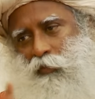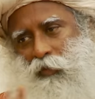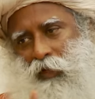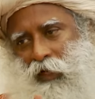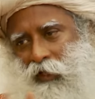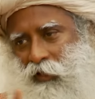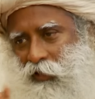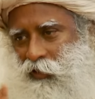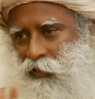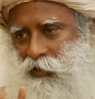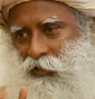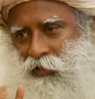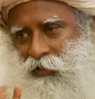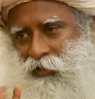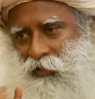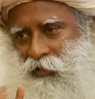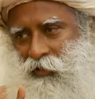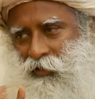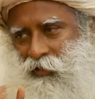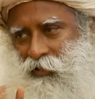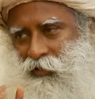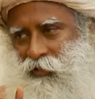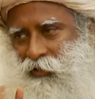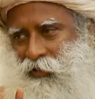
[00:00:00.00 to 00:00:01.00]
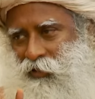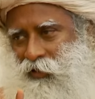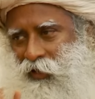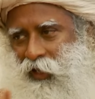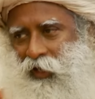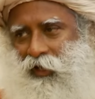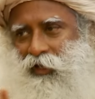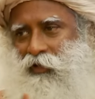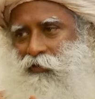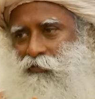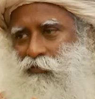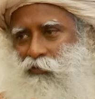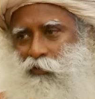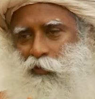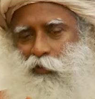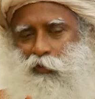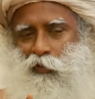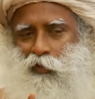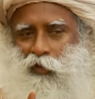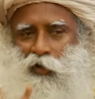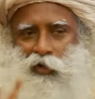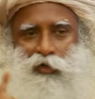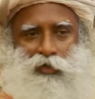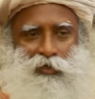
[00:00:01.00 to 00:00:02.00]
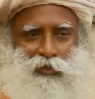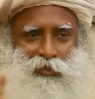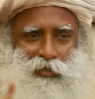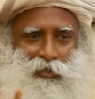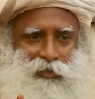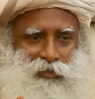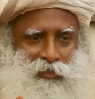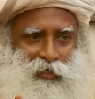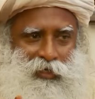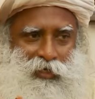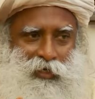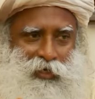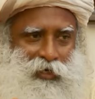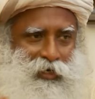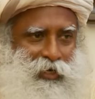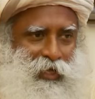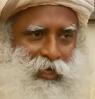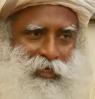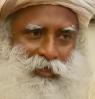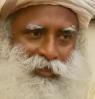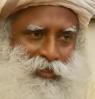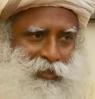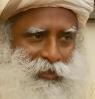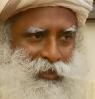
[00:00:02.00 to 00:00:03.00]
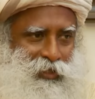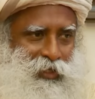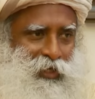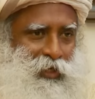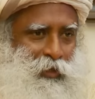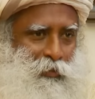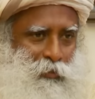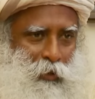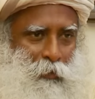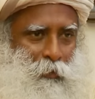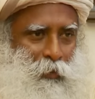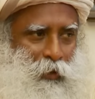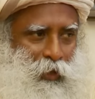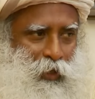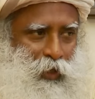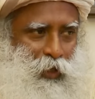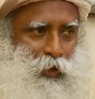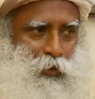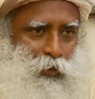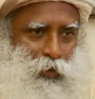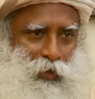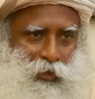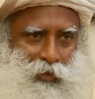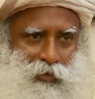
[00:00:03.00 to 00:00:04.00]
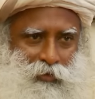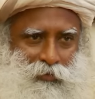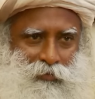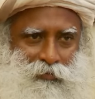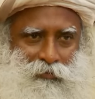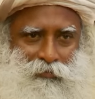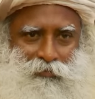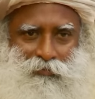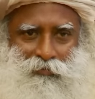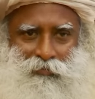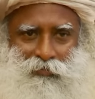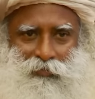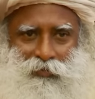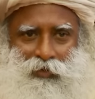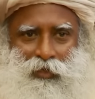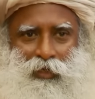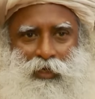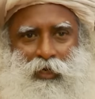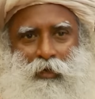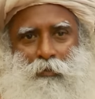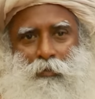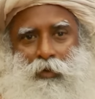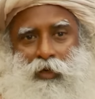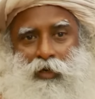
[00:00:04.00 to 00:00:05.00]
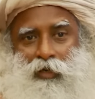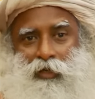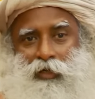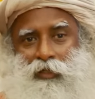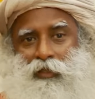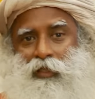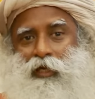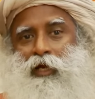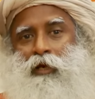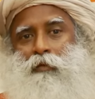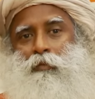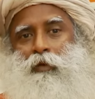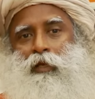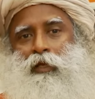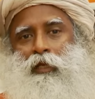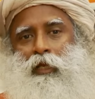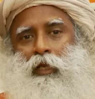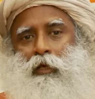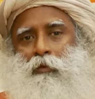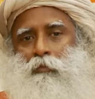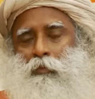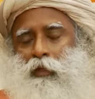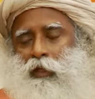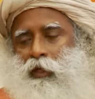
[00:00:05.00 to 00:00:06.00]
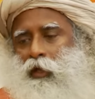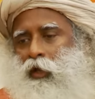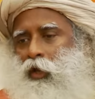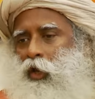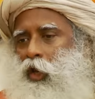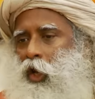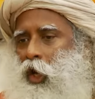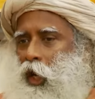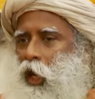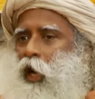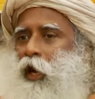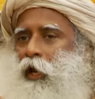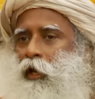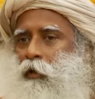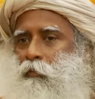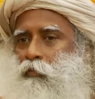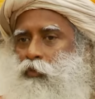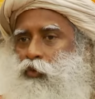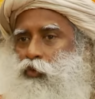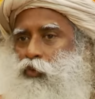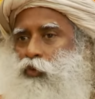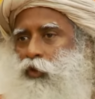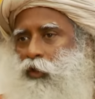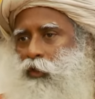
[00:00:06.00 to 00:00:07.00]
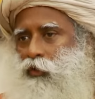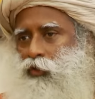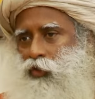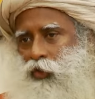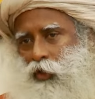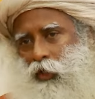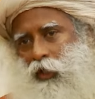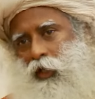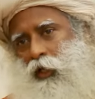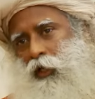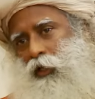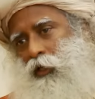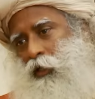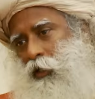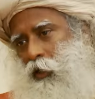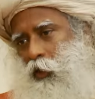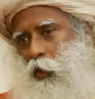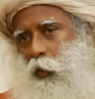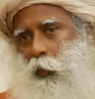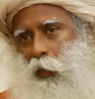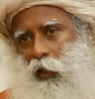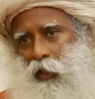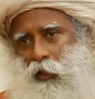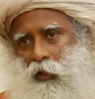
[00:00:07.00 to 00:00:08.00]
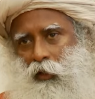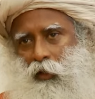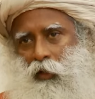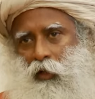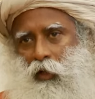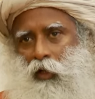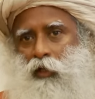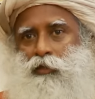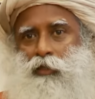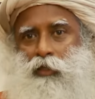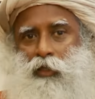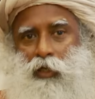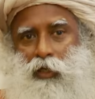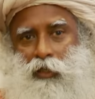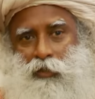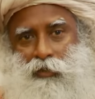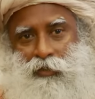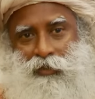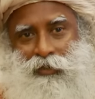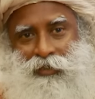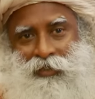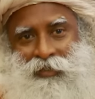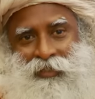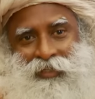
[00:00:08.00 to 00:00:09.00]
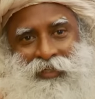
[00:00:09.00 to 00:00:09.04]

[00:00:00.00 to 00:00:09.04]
practice eighty-four or six hundred as people are doing. In America, they come and tell me, I am doing 320 asanas.